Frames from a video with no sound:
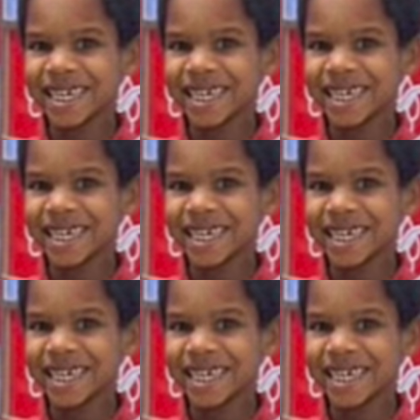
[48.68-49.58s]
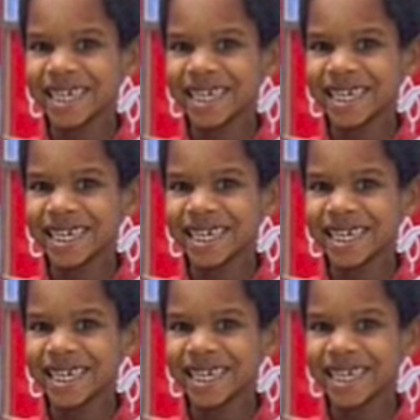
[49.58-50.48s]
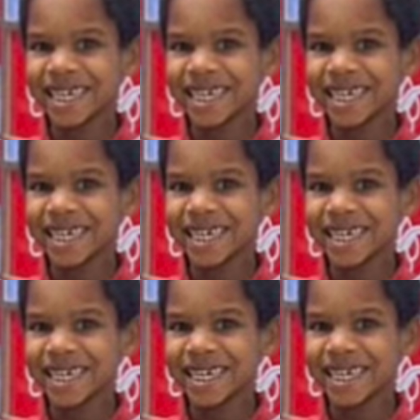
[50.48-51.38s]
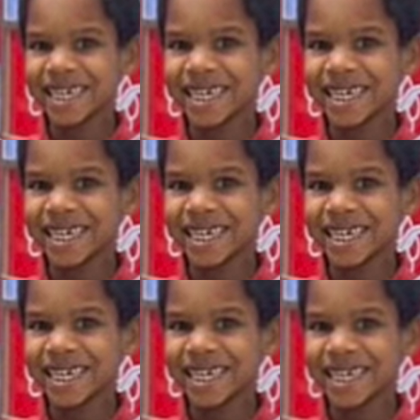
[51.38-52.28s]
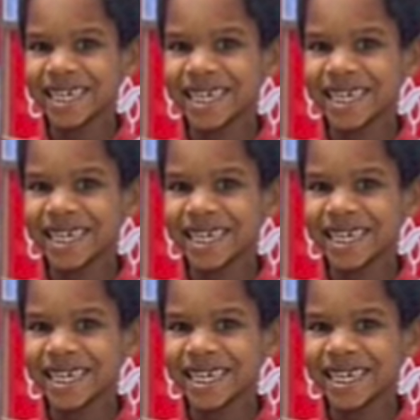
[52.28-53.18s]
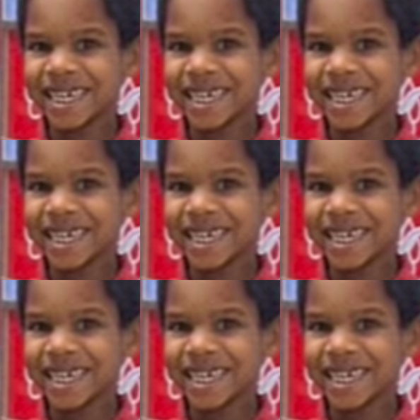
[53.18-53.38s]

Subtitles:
No one is speaking in this clip.